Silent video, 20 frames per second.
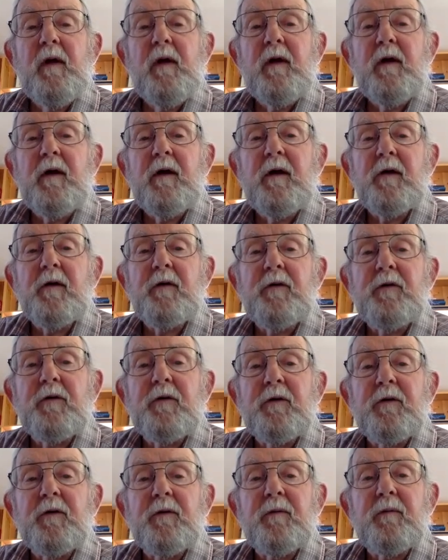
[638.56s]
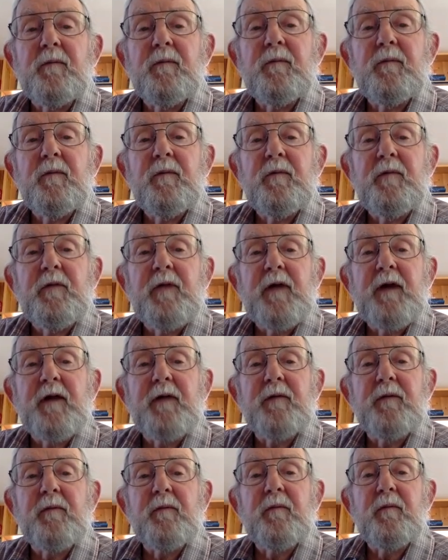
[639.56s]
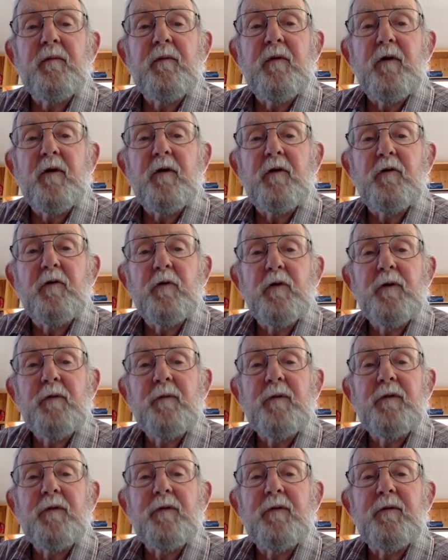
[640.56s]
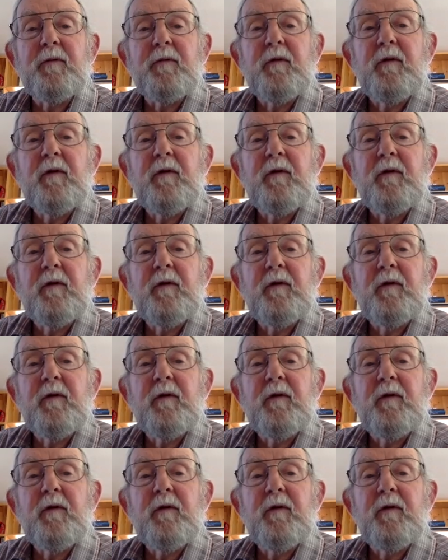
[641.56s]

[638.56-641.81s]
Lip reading: And that agreement